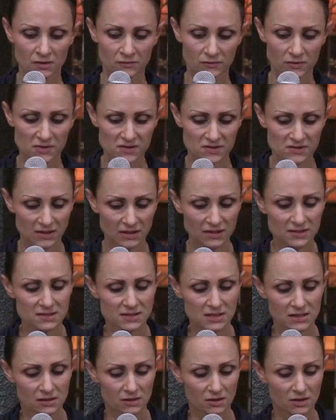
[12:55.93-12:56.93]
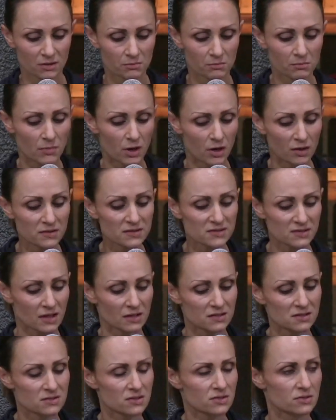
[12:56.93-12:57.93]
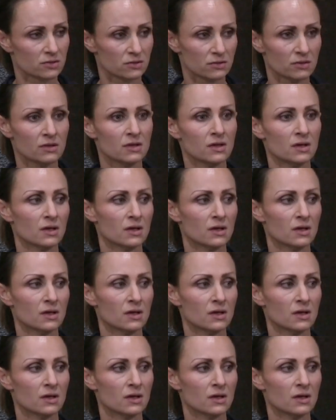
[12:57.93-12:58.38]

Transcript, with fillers: Verse 16 commands us to